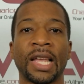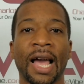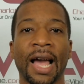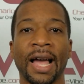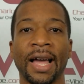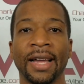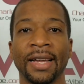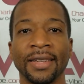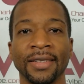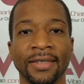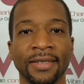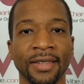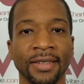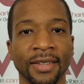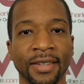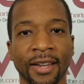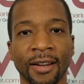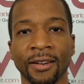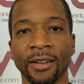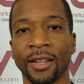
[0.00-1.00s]
guys that
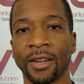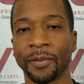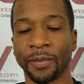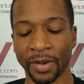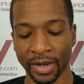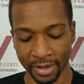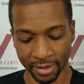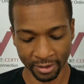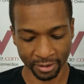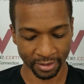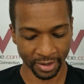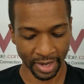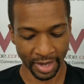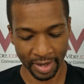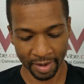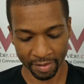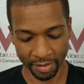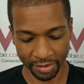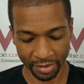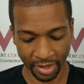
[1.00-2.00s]
the Carolina Panthers
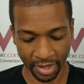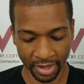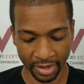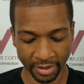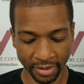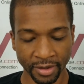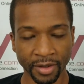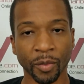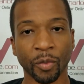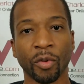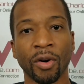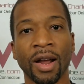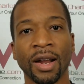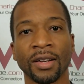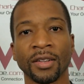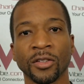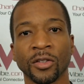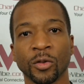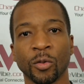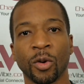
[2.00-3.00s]
have signed to the
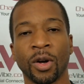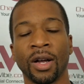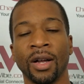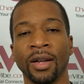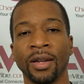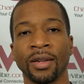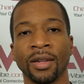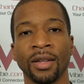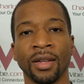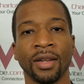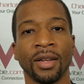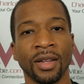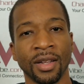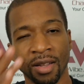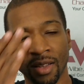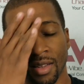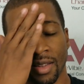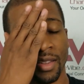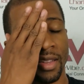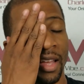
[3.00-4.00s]
practice squad.
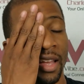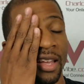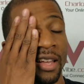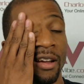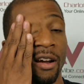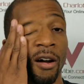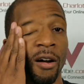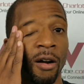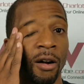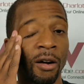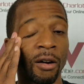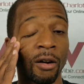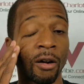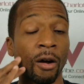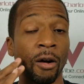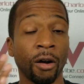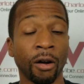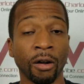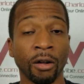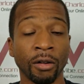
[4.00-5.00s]
They are
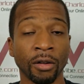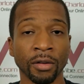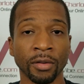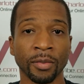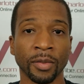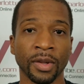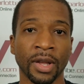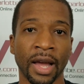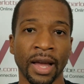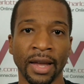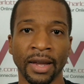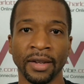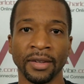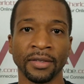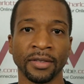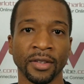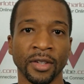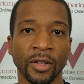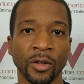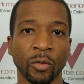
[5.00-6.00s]
all
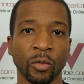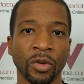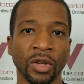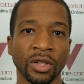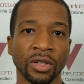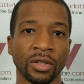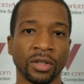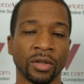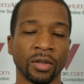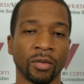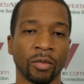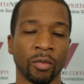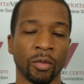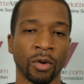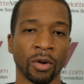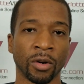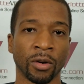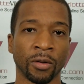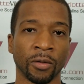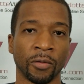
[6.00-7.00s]
guys in which
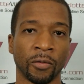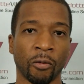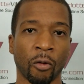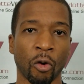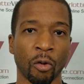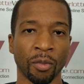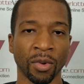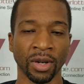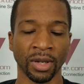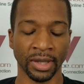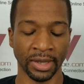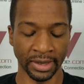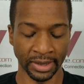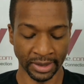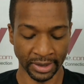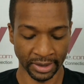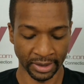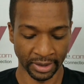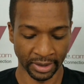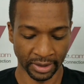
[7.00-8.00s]
were
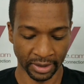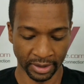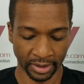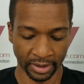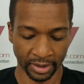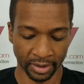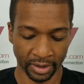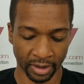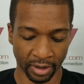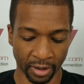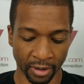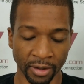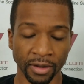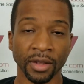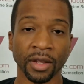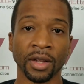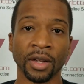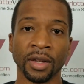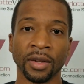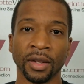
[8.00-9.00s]
formerly
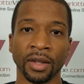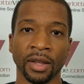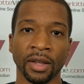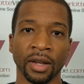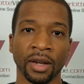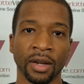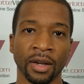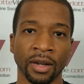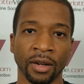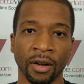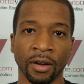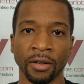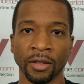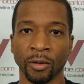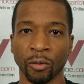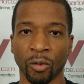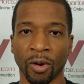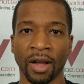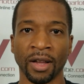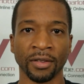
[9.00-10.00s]
on the uh, on
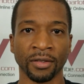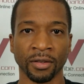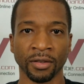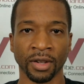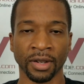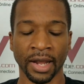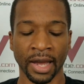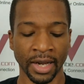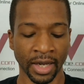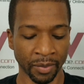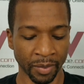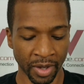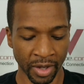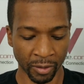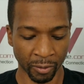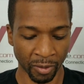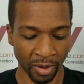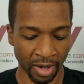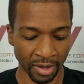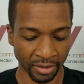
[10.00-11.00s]
the roster, on the
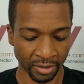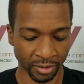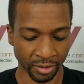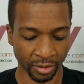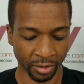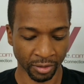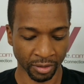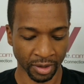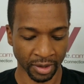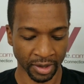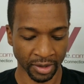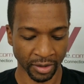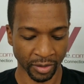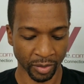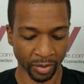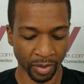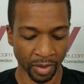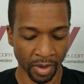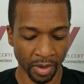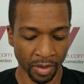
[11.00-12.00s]
90-man roster. So it's
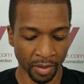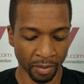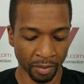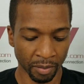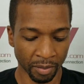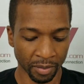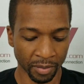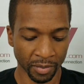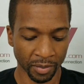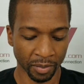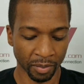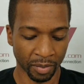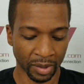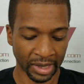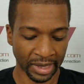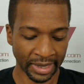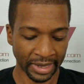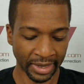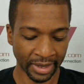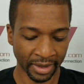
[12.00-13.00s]

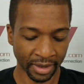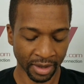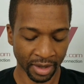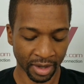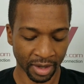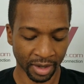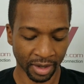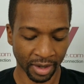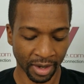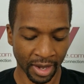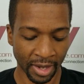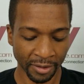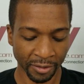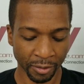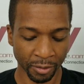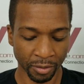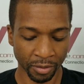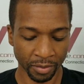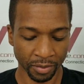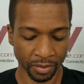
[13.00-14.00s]
Blaine
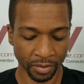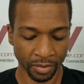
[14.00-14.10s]
Clausell,